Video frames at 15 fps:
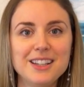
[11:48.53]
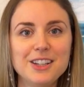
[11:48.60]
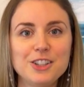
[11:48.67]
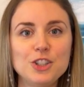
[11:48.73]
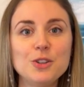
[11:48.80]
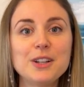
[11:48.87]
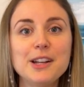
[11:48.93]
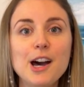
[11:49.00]

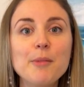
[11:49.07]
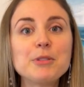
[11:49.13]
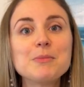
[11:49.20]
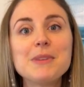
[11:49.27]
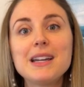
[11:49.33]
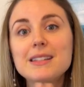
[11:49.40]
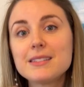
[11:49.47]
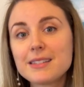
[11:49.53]
You can
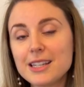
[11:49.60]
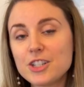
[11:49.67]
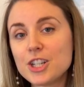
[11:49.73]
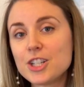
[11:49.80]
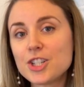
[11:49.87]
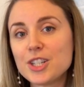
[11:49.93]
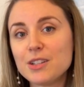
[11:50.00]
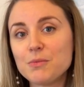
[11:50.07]
optimize
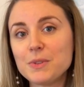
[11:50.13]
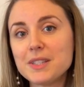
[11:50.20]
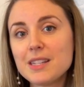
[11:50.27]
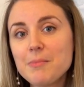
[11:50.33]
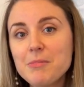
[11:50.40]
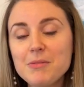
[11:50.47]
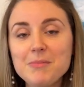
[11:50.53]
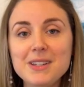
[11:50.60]
digestion with
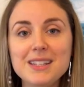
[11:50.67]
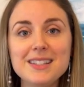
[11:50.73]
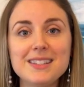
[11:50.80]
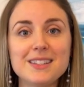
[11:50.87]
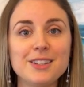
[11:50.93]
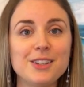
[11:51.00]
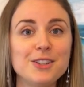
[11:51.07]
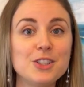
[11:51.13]
supplements.
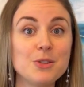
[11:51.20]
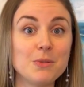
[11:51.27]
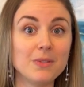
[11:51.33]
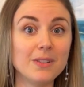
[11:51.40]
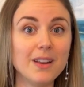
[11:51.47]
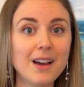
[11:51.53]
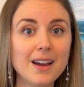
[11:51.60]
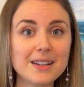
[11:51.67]
You can do a
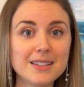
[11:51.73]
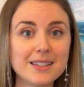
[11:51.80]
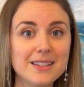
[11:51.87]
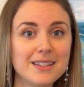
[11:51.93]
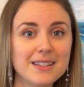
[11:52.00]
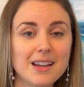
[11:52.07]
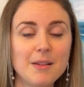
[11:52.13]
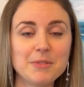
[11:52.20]
lot
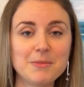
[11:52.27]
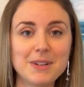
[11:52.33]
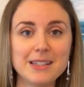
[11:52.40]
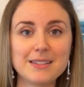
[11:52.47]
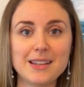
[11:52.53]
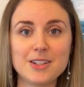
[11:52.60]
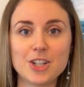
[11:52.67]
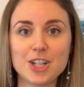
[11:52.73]
to optimize
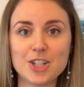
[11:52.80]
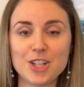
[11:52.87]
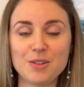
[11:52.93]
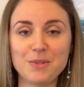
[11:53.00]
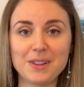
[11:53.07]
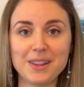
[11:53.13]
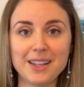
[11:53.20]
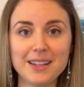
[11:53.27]
digestion
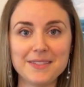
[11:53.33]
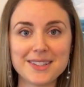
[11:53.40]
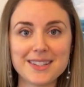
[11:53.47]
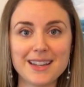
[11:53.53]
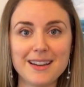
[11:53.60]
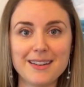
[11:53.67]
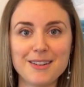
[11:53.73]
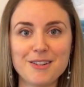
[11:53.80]
with
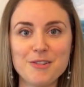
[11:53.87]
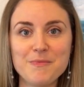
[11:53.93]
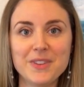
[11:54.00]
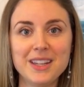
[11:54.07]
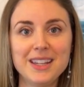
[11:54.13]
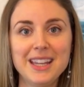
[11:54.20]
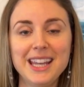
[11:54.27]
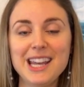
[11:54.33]
lifestyle.
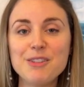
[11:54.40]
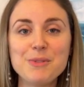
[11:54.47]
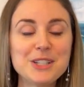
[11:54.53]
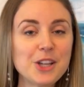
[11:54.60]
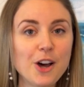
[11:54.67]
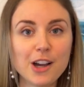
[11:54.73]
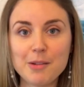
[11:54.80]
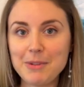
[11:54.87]
And we
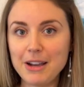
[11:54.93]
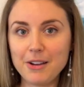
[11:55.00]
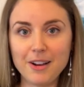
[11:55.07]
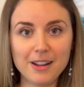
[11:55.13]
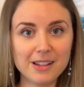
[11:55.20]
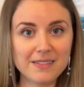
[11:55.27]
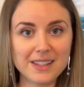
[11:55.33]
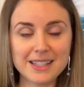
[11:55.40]
talk about
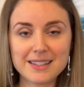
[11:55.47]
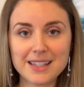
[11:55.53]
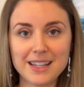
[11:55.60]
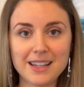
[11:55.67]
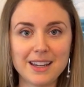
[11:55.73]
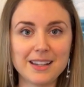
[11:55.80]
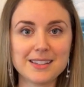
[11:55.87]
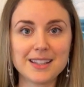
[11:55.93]
all of these
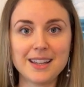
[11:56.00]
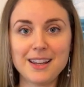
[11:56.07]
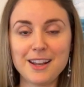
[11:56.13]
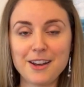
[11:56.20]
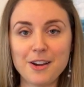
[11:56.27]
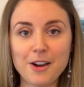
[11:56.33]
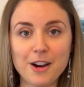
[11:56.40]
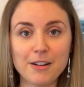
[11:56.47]
things in
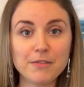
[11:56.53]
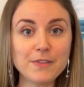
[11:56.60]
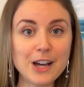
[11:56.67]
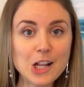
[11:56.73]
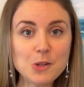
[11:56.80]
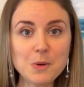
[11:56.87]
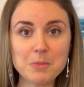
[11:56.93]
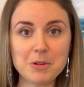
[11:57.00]
our
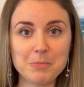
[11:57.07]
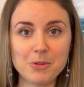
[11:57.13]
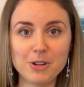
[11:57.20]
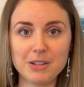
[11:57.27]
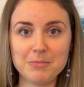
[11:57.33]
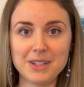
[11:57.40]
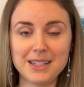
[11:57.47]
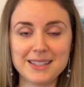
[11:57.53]
follow-up
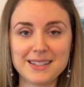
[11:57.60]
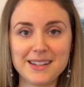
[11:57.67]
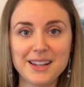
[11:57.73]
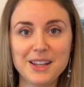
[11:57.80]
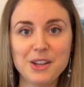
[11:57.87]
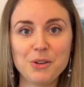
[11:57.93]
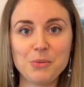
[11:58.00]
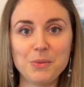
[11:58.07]
appointments
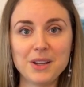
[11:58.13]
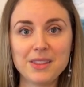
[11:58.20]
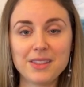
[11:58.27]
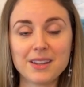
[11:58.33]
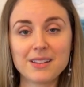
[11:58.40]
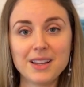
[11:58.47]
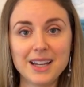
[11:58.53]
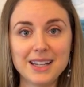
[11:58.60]
with the
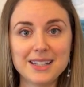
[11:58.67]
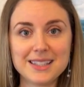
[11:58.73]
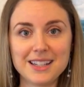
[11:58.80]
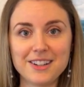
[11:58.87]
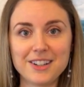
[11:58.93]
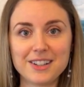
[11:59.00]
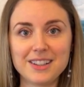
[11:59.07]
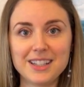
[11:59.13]
clients at
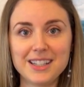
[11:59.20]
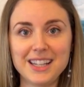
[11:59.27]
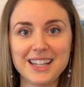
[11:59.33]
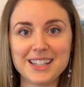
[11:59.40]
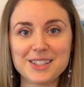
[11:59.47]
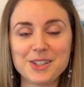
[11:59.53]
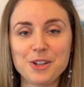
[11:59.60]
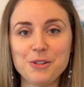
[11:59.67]
our clinic.
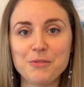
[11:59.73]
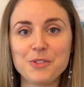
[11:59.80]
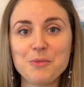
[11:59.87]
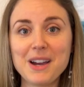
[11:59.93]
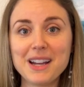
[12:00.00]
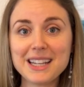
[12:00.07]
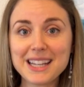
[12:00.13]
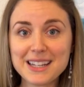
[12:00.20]
So if you
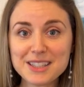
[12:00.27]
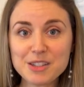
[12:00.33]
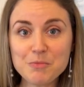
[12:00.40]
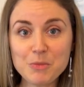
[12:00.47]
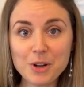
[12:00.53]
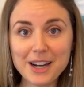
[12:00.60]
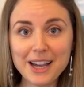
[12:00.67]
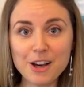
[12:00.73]
to get some
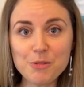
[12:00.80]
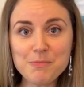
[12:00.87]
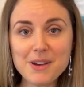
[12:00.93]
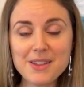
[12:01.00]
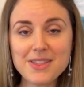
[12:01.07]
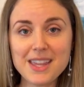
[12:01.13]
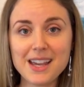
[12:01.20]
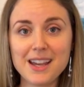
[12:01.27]
more help
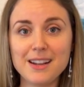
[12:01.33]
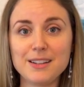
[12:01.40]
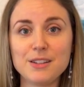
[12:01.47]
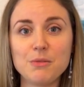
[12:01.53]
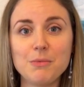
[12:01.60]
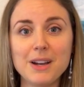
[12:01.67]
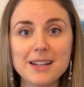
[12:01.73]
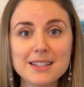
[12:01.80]
on that, you
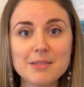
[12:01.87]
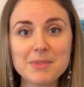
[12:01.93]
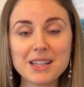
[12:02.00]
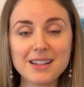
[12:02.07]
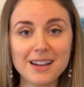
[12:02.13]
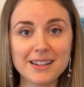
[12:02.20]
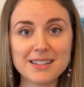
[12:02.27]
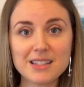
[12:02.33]
want something
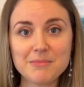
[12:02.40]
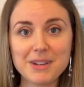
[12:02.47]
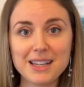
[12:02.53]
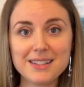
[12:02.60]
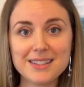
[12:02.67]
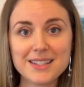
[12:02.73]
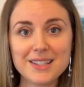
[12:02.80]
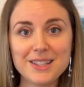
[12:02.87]

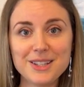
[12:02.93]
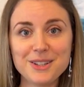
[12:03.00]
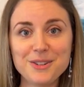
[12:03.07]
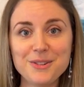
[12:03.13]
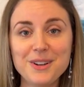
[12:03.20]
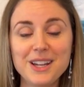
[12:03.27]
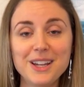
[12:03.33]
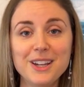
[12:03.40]
customized to
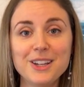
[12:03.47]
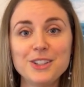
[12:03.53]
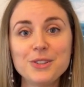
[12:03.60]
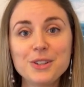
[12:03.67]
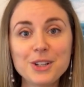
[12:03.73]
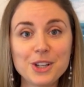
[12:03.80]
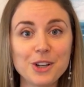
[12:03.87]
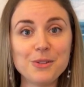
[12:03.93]
you, you
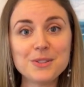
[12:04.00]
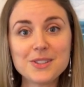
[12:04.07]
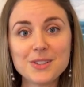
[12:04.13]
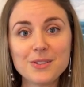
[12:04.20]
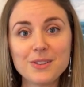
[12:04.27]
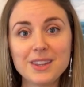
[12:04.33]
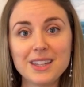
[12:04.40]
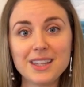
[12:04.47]
can go
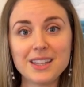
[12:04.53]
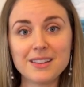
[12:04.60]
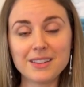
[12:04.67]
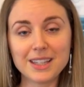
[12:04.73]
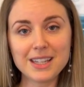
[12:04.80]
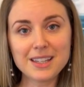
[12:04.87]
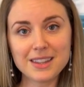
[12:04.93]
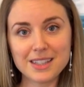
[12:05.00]
to the
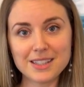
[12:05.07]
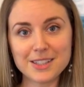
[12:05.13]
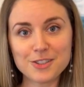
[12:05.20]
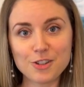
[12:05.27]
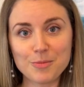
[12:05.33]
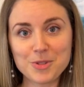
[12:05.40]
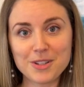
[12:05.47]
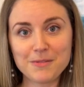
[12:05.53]
link in the
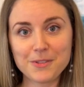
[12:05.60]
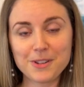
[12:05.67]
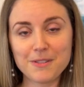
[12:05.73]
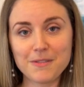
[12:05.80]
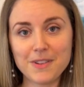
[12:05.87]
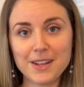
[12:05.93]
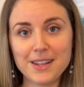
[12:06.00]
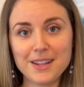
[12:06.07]
description for the
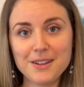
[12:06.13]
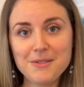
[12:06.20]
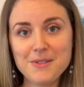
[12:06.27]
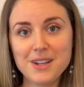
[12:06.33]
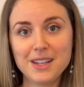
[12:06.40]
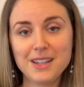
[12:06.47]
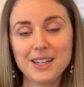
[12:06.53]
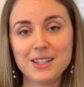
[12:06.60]
video
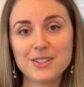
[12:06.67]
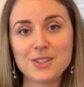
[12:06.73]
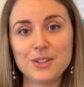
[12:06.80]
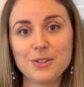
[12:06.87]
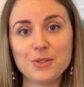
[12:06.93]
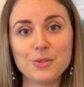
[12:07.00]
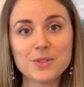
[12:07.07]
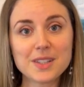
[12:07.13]

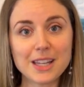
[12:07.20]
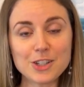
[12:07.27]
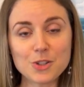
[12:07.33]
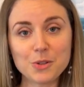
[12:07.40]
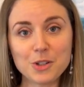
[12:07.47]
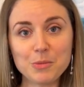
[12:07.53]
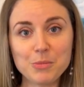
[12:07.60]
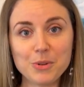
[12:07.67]
to schedule
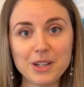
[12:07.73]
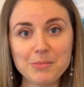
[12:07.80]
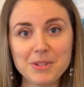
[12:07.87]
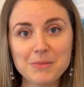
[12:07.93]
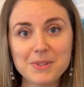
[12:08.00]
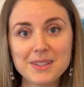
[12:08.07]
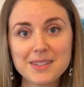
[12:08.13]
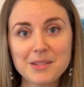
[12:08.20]
an appointment
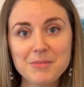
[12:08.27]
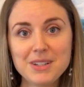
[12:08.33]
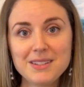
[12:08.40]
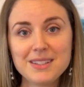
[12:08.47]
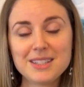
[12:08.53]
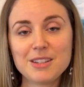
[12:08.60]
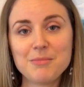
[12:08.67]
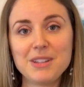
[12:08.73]
with someone
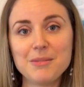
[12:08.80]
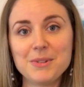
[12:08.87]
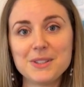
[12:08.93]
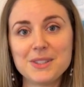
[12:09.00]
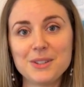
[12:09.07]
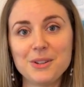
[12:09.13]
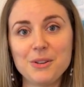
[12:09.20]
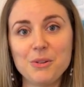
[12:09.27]
to be able
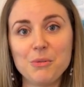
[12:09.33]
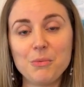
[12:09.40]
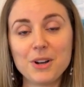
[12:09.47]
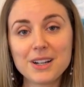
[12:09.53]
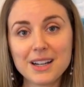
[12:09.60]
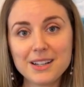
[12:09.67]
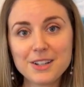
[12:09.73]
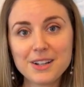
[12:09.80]
to
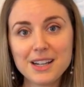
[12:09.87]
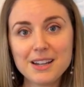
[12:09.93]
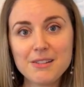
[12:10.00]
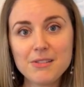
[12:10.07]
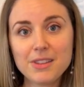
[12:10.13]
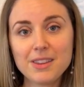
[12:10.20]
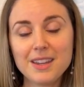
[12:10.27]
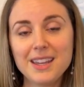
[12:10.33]
work on your health.
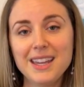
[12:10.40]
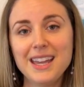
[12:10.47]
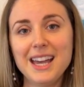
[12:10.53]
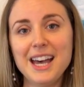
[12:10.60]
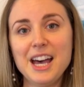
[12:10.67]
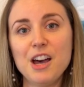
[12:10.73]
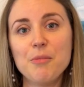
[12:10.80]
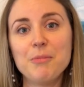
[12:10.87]

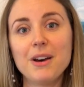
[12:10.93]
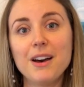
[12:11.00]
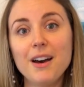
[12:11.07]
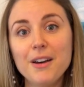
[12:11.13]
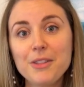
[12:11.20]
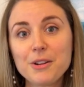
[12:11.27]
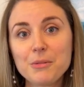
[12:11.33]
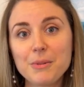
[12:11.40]
But
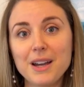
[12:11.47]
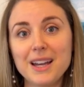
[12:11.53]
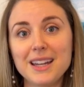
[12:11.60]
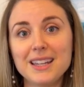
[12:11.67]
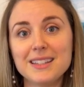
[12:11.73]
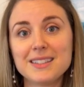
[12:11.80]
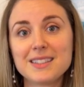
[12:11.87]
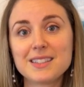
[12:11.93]

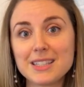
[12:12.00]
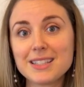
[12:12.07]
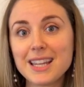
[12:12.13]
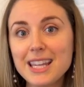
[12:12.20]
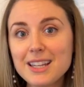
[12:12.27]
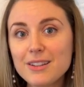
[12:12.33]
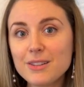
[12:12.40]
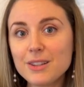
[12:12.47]
otherwise,
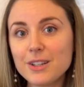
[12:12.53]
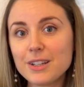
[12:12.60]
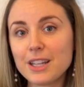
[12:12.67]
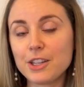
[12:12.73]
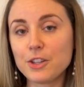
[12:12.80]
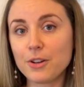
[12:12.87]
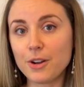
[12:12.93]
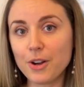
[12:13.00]
take a look at
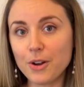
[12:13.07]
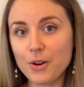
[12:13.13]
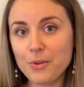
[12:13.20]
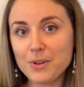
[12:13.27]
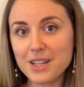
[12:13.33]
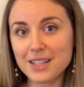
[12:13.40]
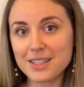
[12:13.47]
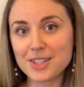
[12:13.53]
your own
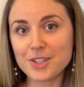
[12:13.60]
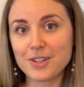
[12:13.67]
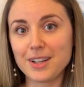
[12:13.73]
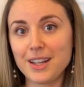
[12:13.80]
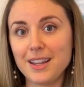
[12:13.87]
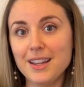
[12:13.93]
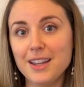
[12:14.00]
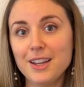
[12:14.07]

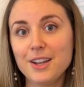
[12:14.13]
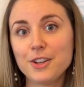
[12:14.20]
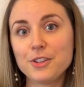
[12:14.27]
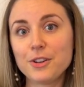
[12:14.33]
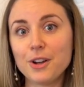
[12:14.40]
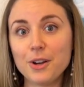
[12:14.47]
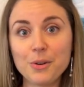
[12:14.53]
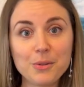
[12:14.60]
history,
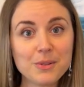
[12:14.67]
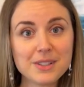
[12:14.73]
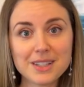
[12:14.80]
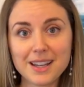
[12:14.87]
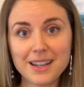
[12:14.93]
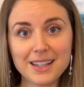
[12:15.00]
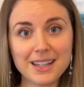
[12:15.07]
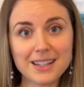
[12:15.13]
your own
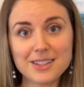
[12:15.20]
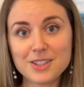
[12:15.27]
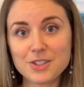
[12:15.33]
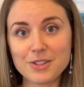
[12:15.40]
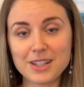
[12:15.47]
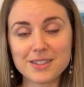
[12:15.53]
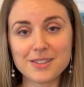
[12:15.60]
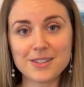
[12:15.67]
diet,
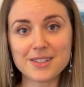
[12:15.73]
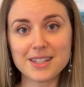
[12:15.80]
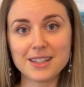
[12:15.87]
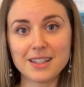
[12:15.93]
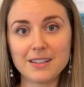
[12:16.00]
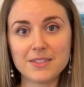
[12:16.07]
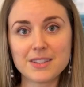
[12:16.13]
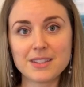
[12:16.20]
stressors, and
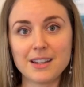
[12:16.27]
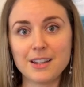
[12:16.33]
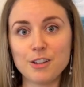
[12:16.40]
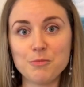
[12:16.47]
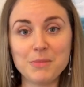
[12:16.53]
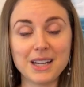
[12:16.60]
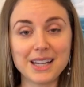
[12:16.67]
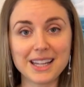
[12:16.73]
lifestyle
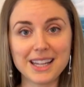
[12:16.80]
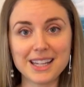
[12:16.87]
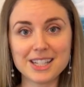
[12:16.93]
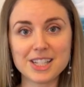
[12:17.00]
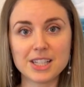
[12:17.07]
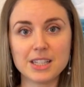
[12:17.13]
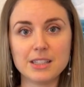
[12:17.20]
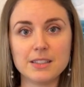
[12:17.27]

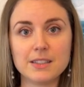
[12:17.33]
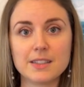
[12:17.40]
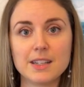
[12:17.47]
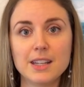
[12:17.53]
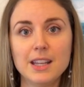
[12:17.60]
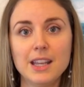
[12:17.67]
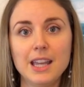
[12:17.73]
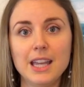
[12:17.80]
medications,
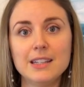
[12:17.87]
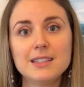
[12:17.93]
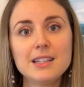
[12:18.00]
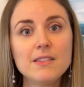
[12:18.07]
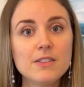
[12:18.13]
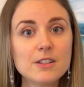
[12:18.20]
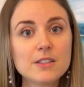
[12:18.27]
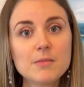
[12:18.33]
and see if
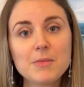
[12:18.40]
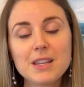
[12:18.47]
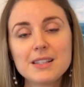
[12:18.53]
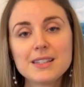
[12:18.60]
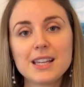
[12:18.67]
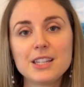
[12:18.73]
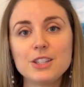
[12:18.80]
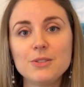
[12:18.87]
there's some things
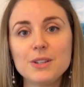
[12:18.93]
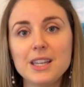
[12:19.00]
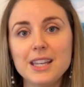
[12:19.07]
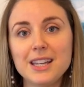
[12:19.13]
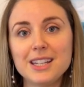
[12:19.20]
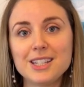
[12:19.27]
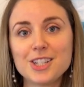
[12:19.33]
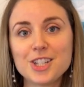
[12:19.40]
that you
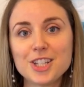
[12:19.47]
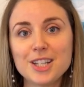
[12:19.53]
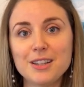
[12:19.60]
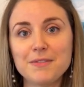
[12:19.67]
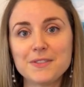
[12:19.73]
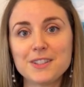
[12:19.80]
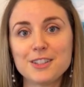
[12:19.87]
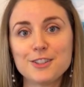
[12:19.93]
can
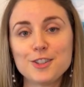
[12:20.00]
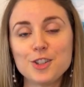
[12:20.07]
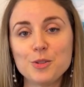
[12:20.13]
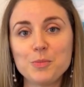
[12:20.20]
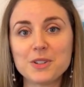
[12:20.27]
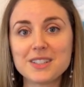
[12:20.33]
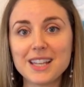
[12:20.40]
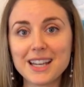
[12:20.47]
shift to
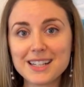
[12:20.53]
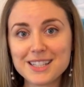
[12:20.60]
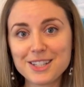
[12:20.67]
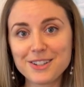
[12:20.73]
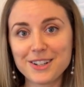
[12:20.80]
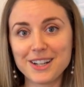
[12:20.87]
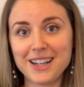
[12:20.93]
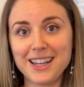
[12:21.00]
protect
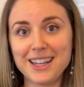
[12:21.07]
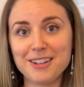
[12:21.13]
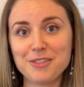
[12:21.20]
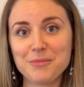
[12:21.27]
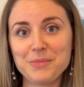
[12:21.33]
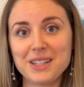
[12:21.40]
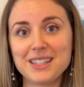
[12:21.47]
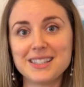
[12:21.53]
your gut,
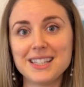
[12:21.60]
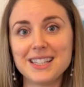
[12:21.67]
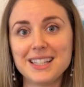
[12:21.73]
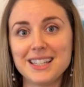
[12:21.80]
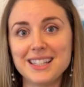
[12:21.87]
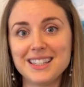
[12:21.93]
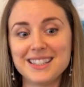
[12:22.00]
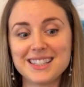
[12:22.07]
because it
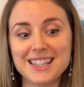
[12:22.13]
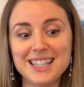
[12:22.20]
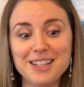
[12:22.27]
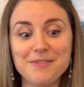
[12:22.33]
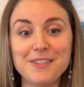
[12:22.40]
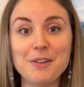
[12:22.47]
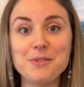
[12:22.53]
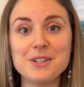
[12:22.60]
is the
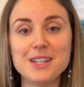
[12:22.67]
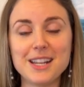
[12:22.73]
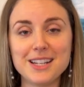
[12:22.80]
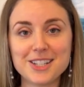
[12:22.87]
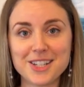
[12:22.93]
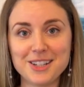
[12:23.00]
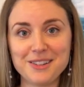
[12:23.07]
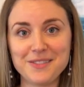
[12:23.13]

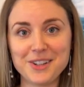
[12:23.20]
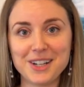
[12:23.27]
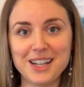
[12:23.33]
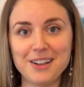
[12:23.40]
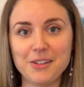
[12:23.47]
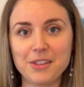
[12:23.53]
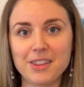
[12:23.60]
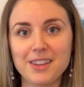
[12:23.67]
foundation of your
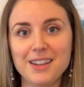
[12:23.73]
health.